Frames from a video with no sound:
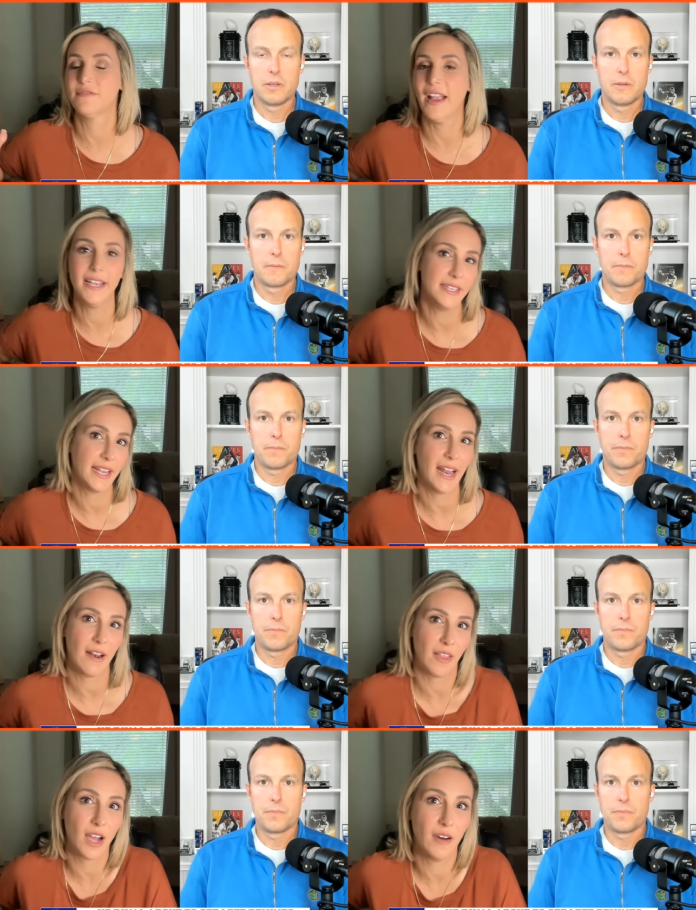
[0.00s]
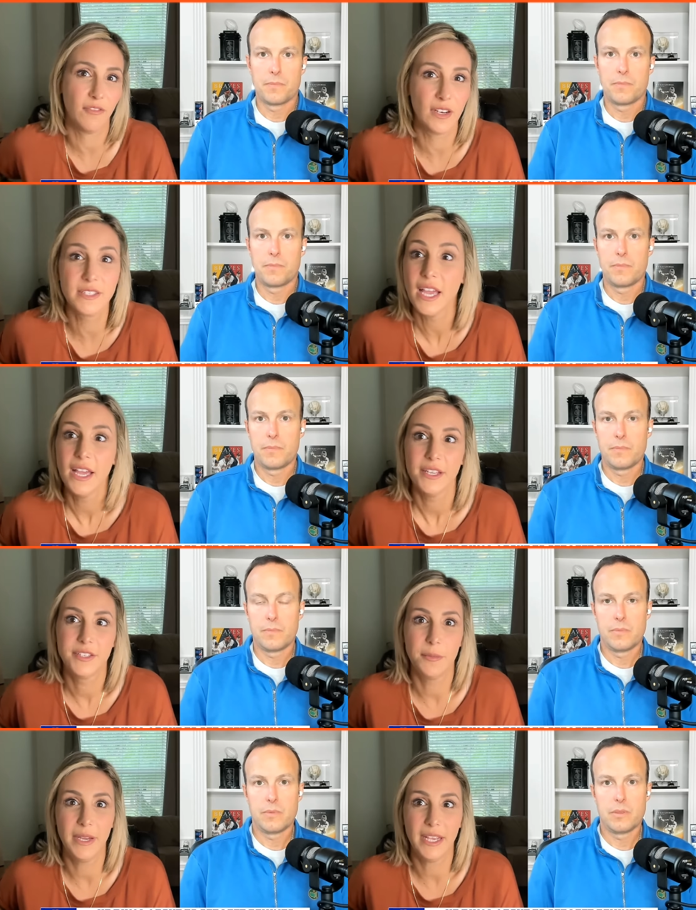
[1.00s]
Speaker 1: fighting to get out of the conference,
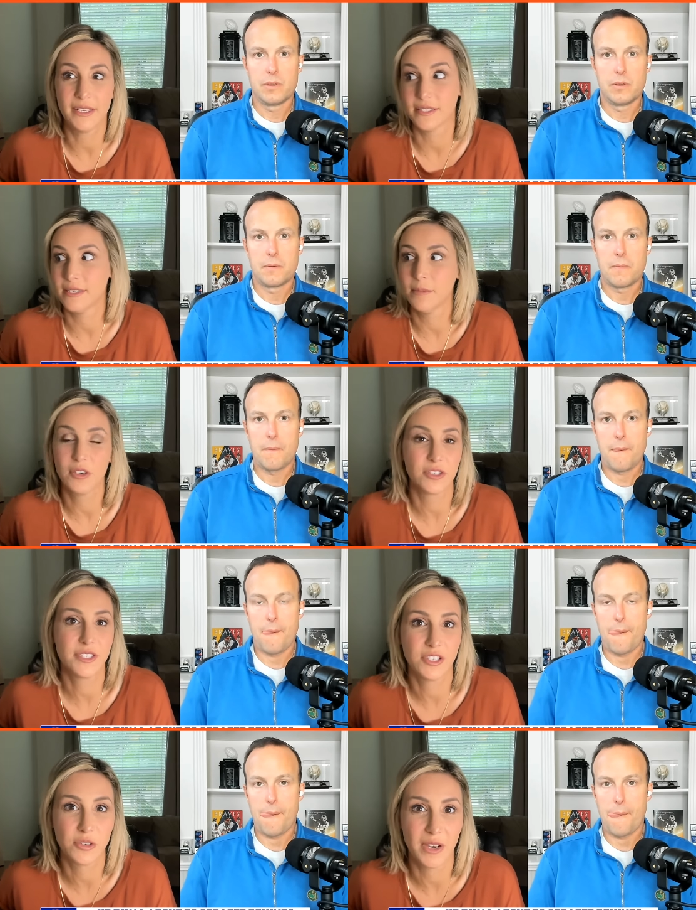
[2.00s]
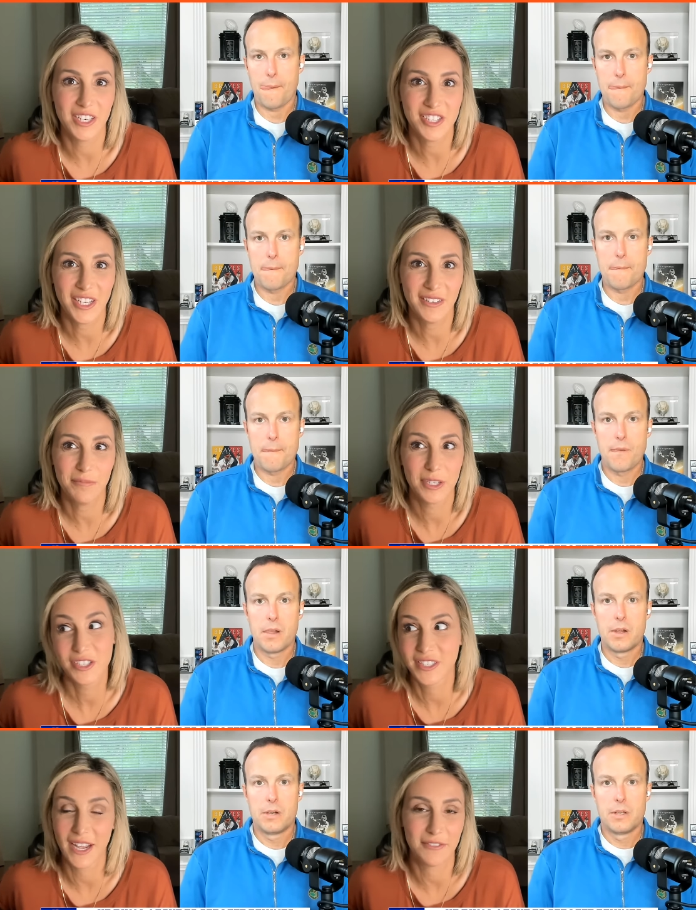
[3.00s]
to be in a similar situation, but
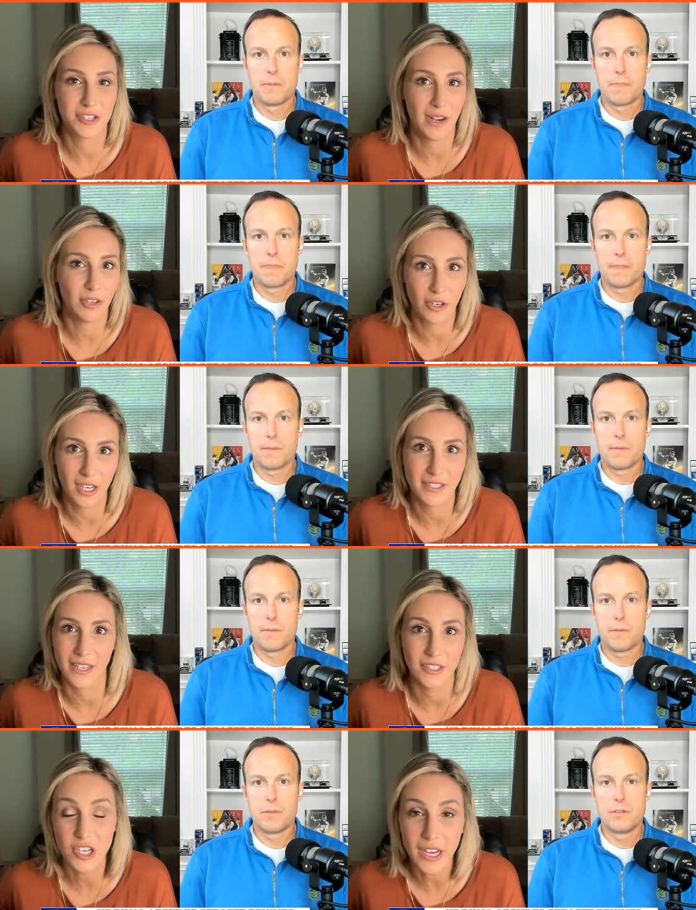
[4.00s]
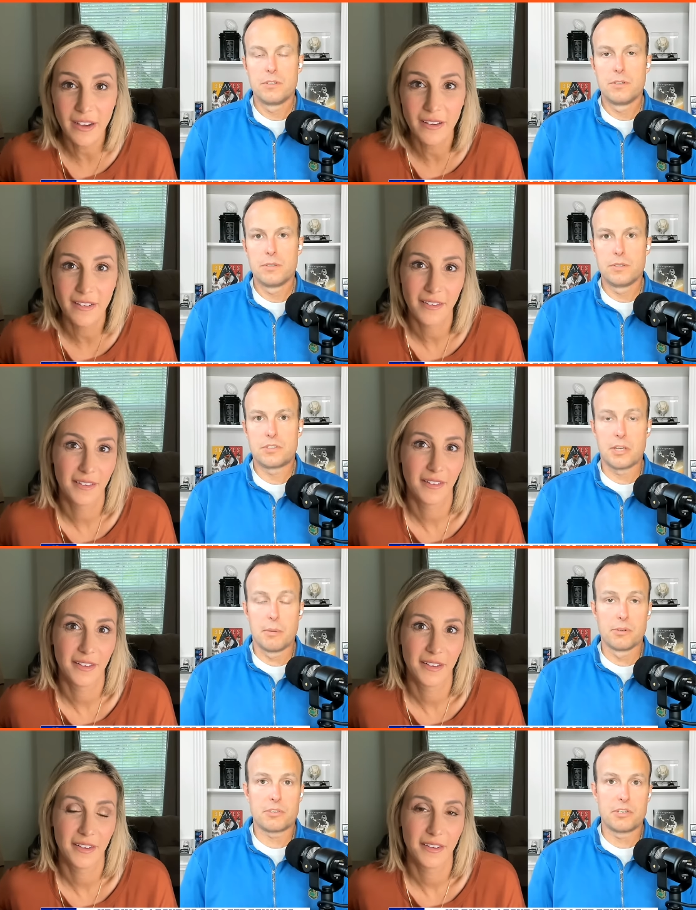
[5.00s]
just have to travel across the country?
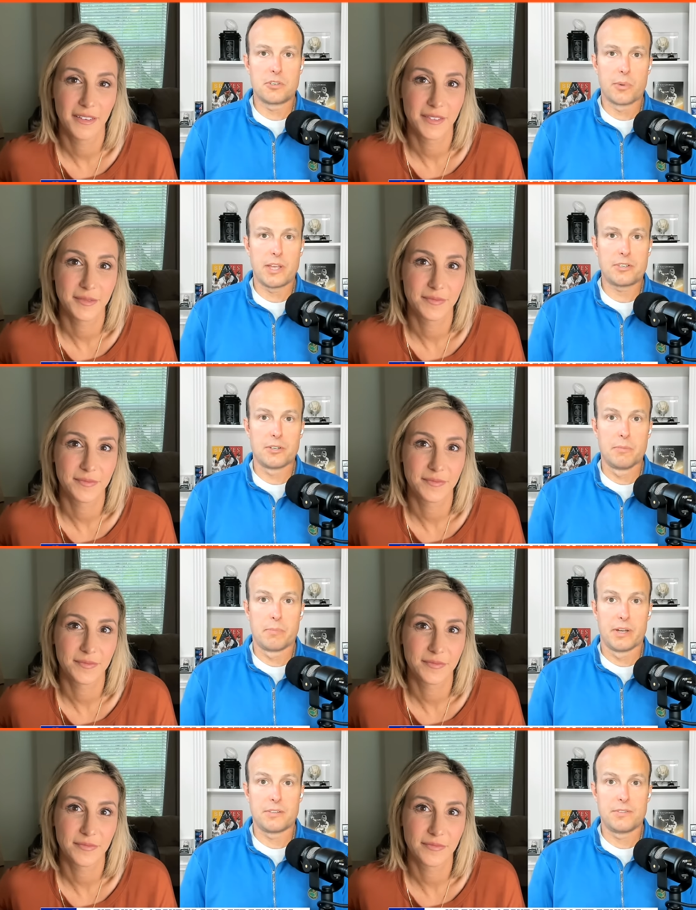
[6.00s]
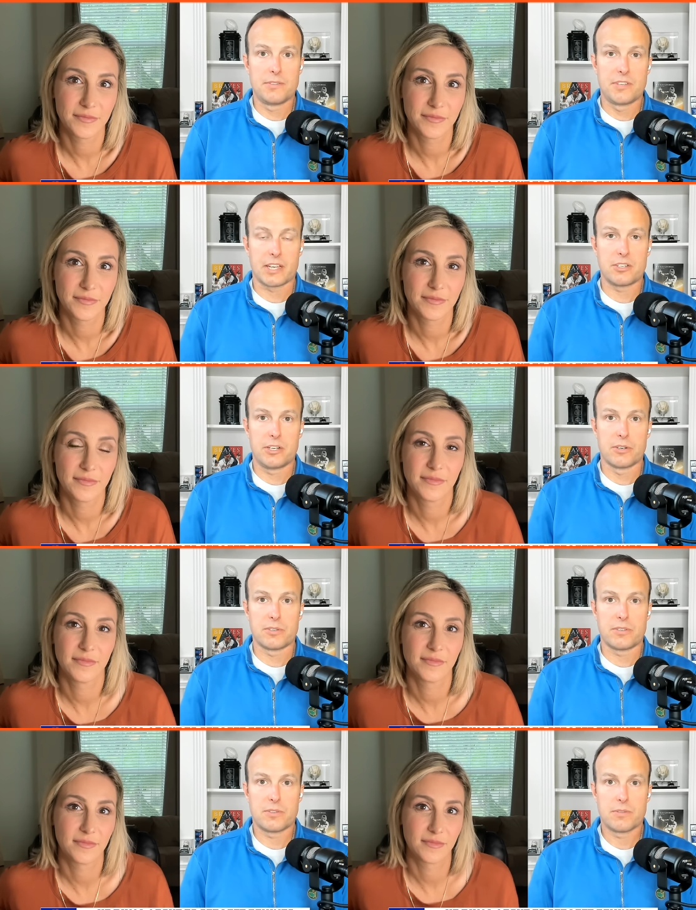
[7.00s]
Speaker 2: similar situation, but six
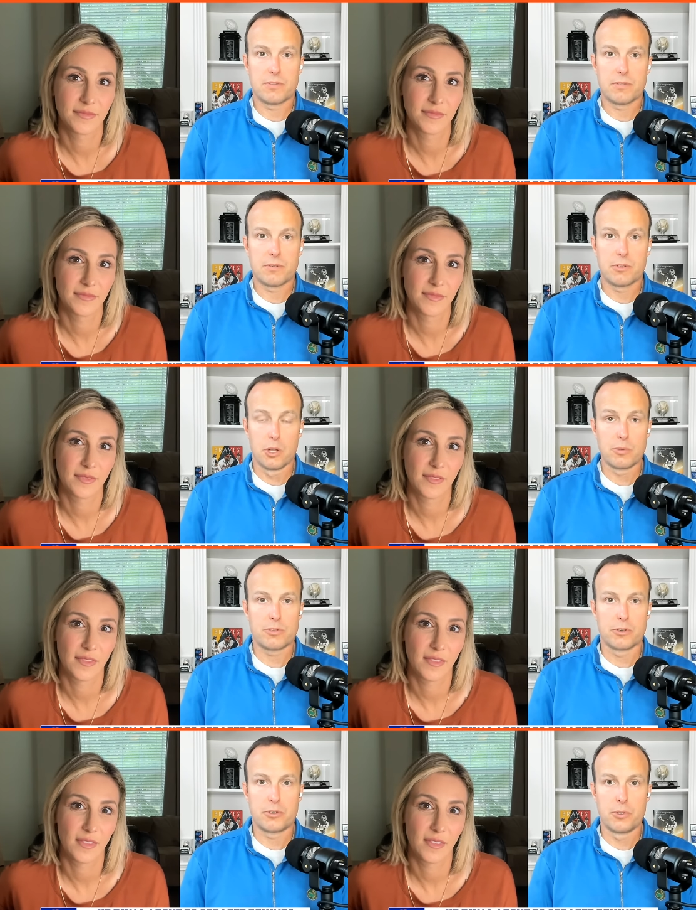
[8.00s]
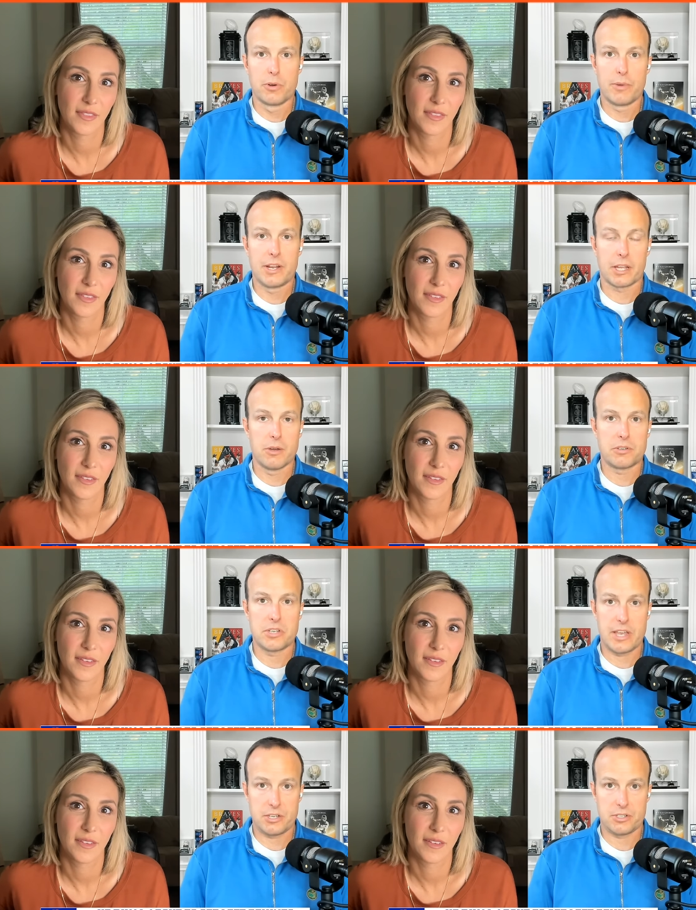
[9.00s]
years closer to a
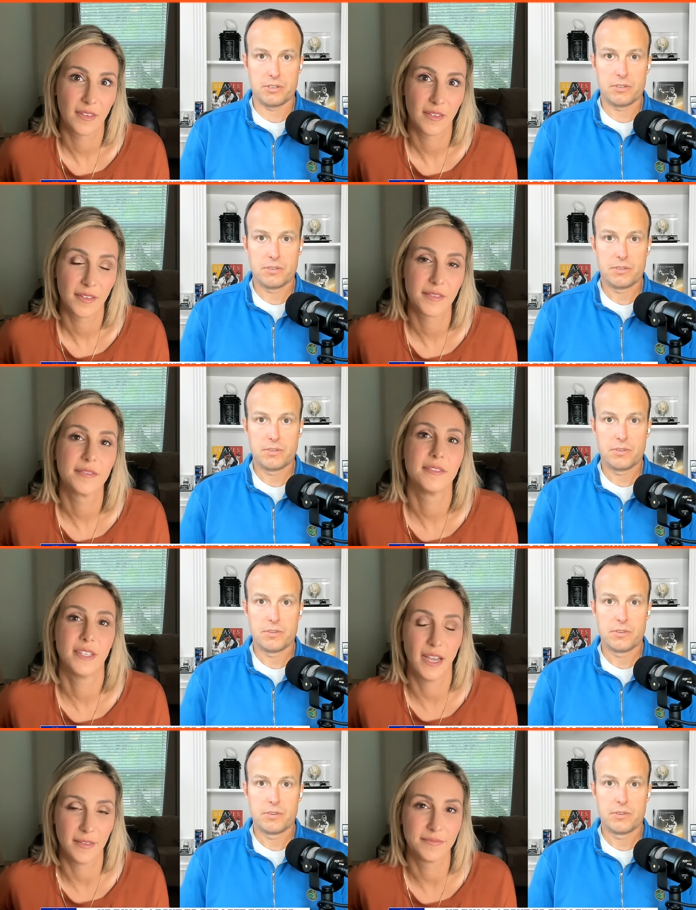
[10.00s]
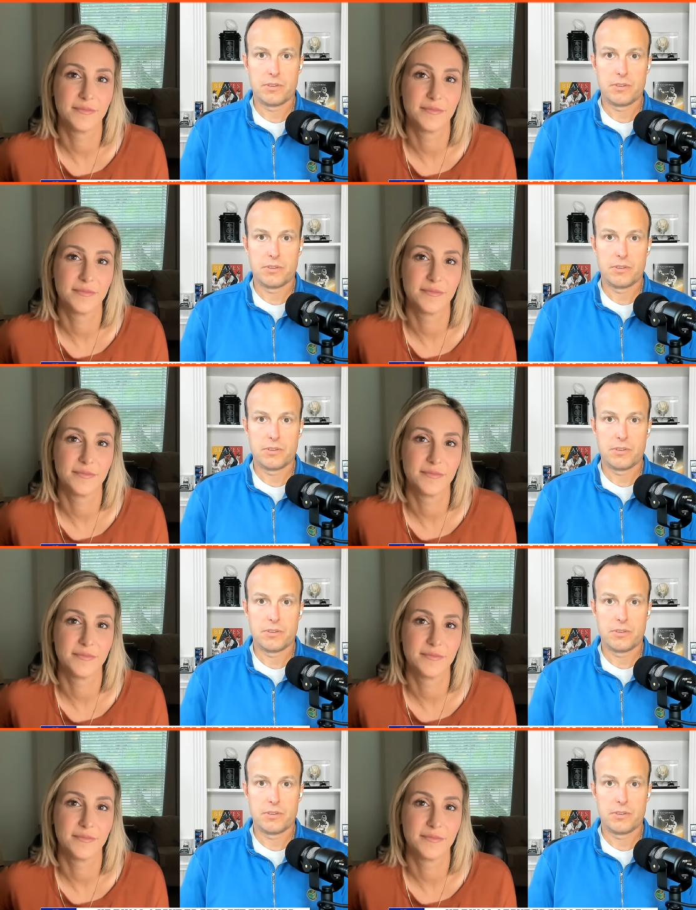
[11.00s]
renegotiation. Yeah.